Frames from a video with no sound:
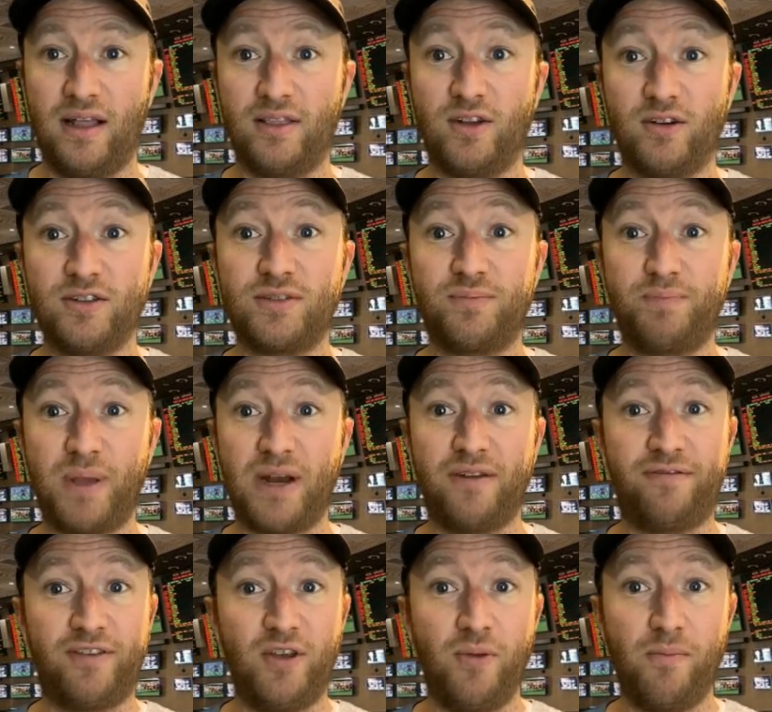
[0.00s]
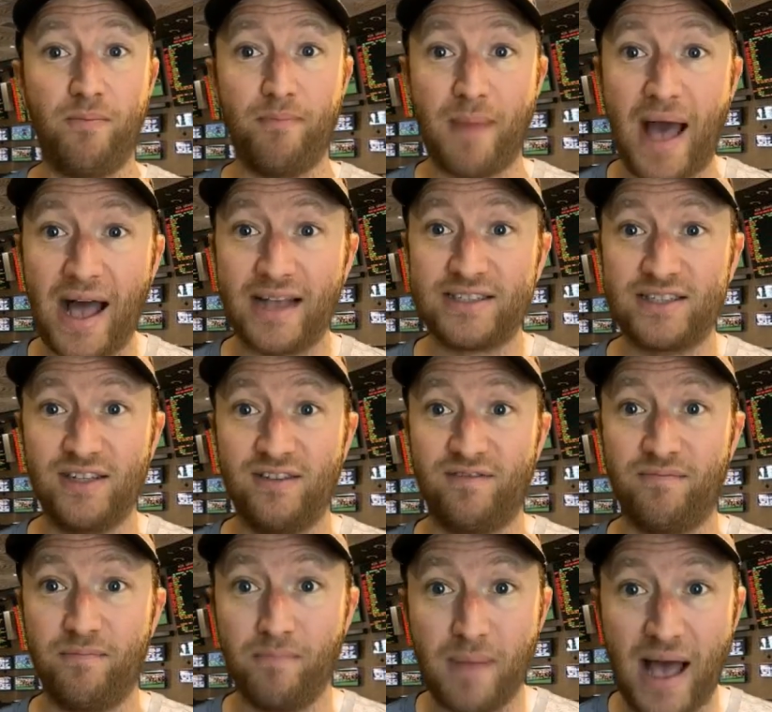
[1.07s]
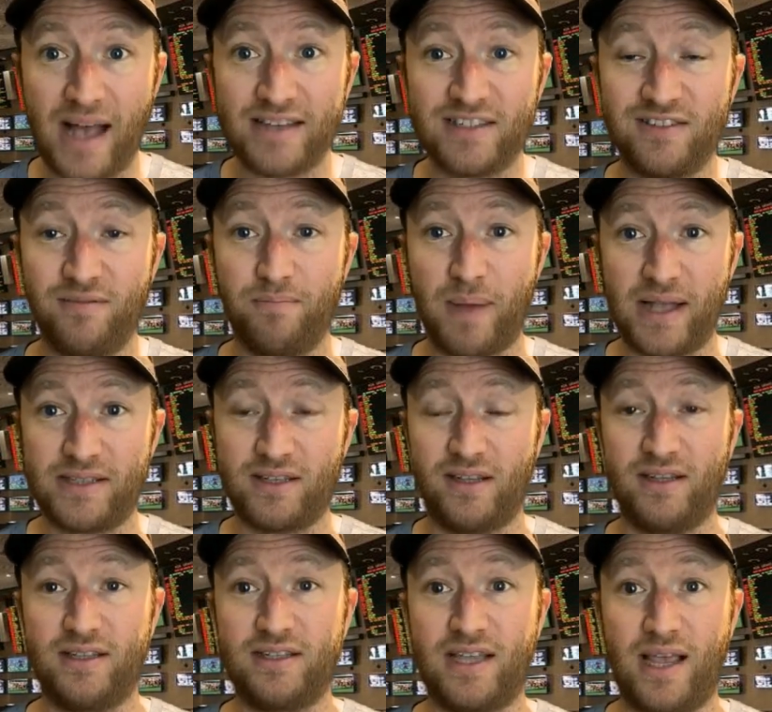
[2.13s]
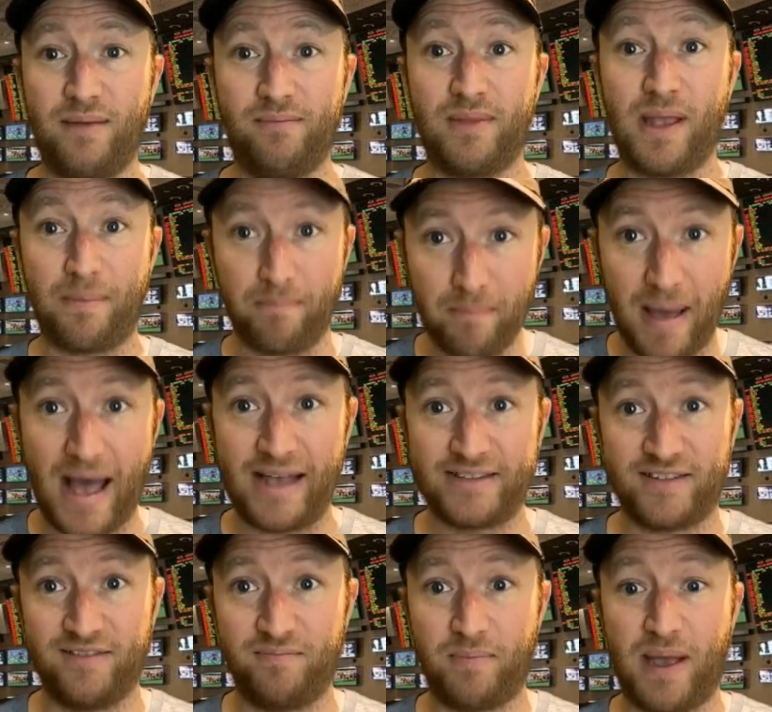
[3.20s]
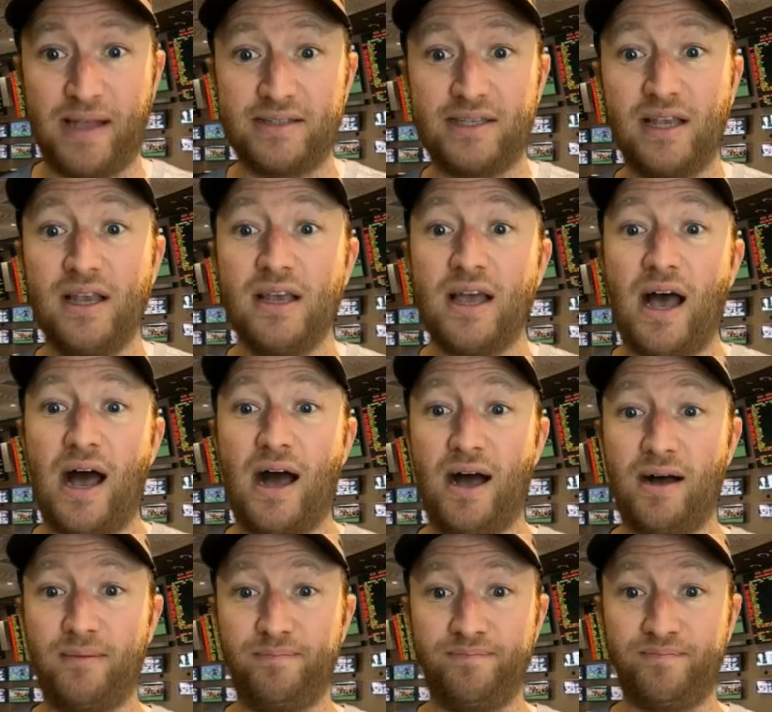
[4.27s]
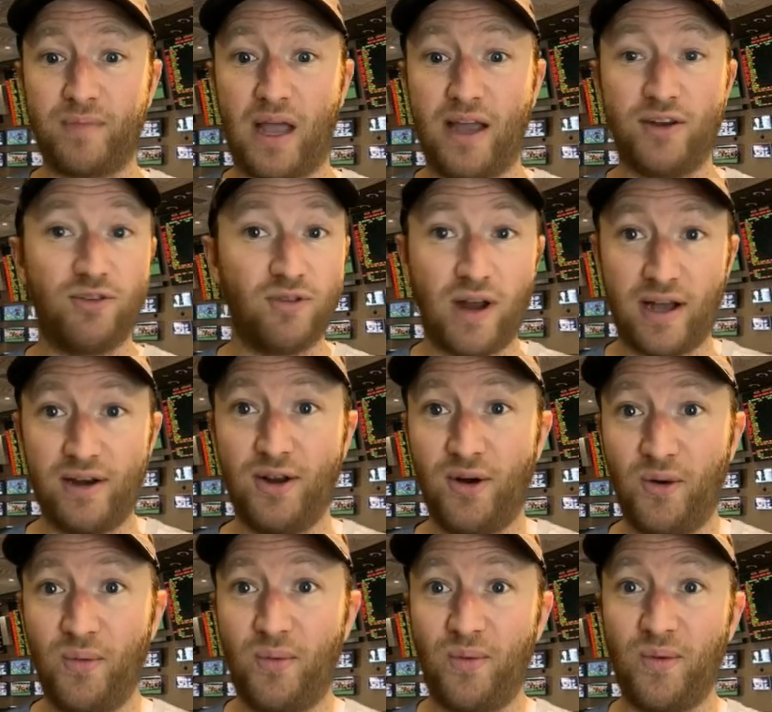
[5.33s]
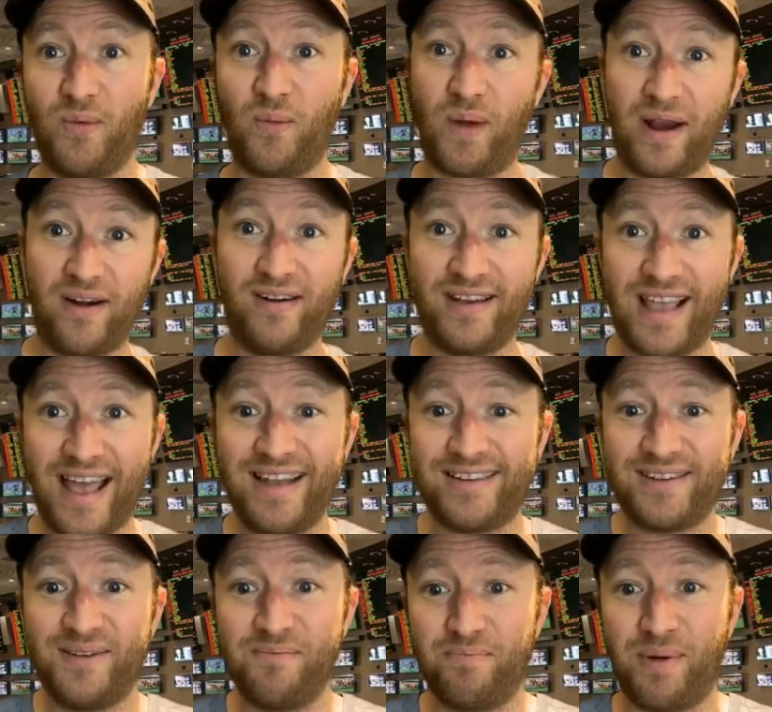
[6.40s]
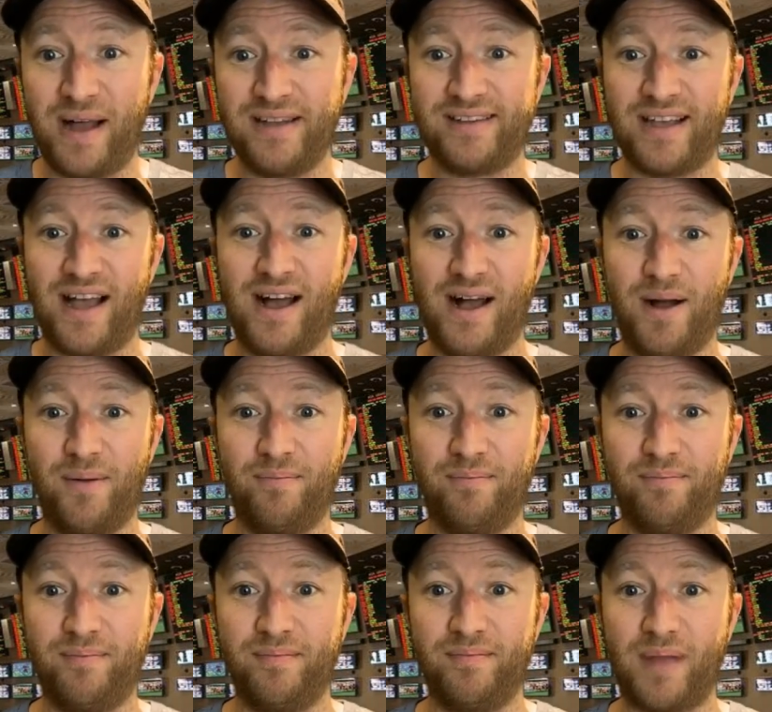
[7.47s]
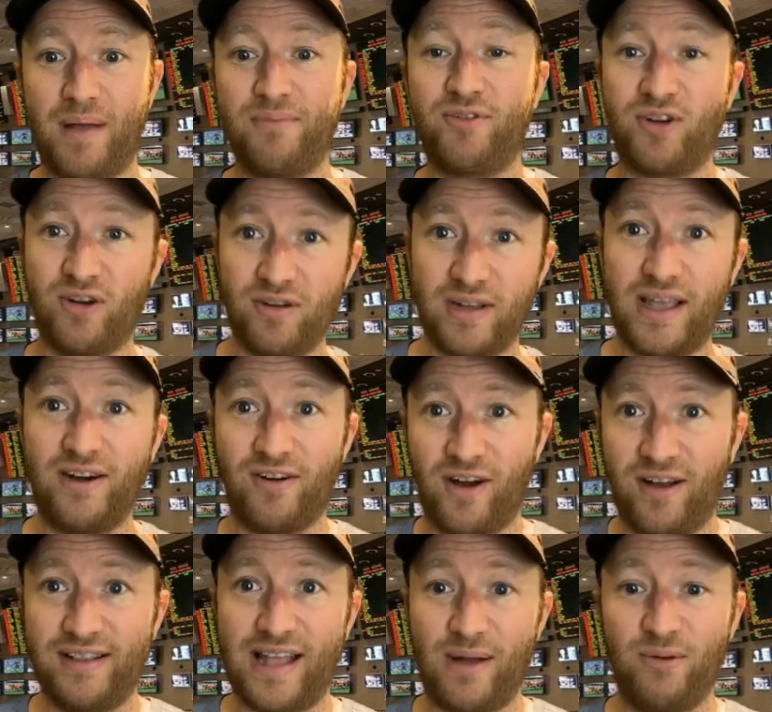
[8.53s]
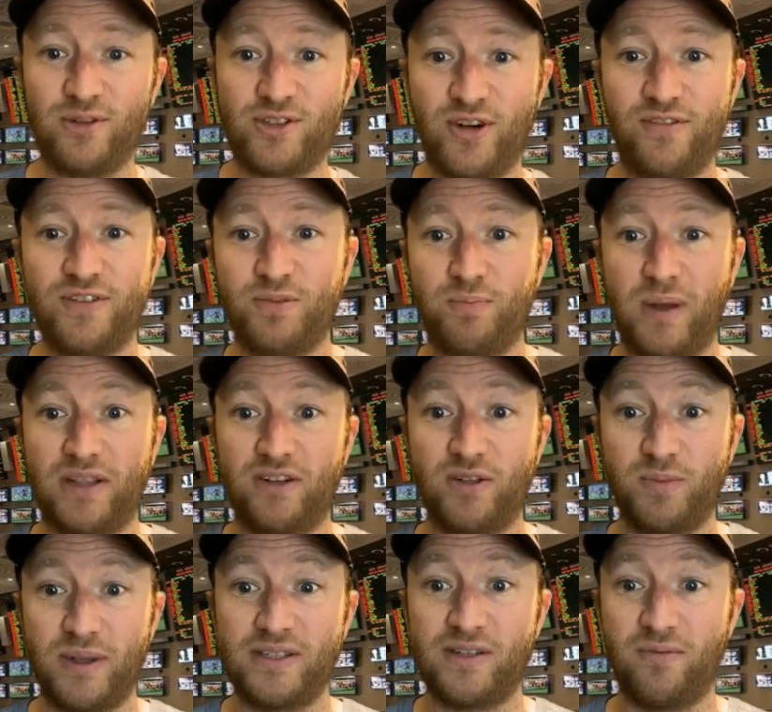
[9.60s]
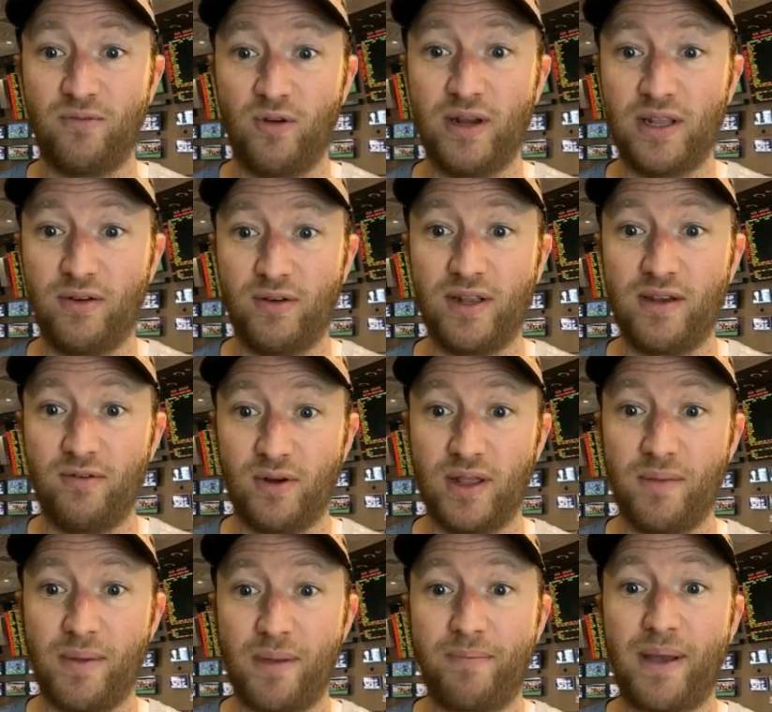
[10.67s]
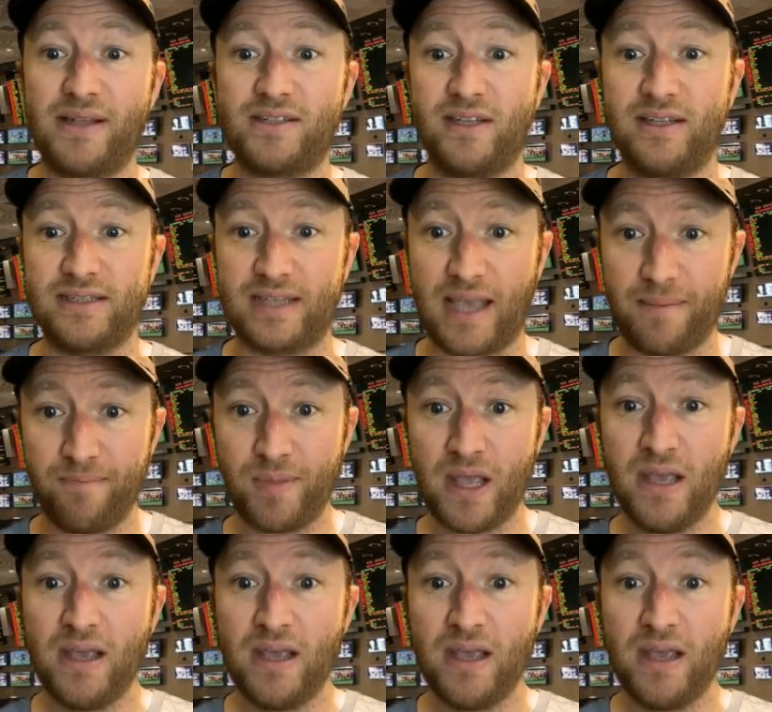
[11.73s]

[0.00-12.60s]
there's been a few massive bets on this game. Like, massive bets. I do not know where yet, but I'm sure later on that will surface. But there's been some really, really, really big bets on this game.